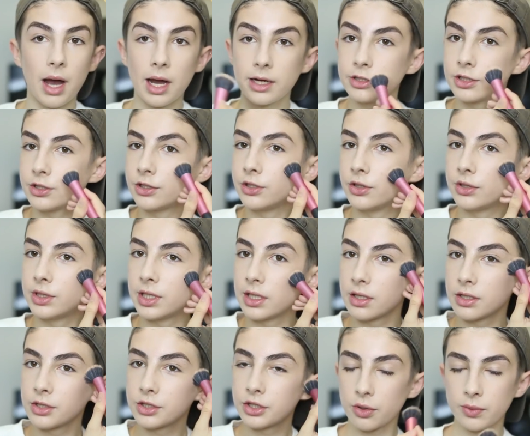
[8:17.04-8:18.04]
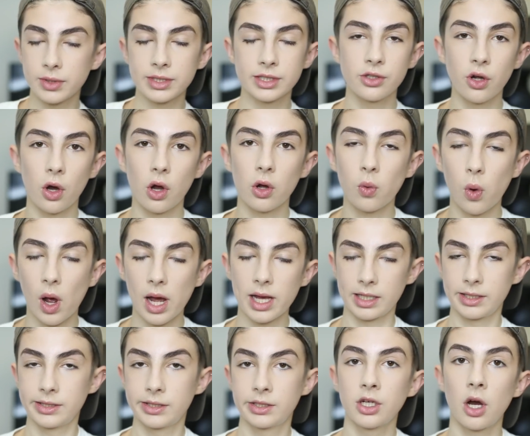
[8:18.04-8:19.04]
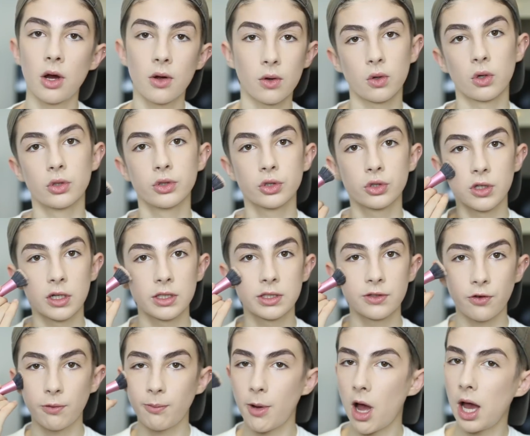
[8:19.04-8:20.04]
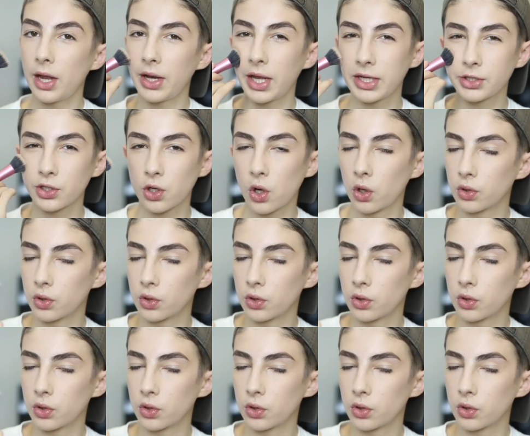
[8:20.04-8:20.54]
but I just use it so it's not quite a stark contrast from highlight to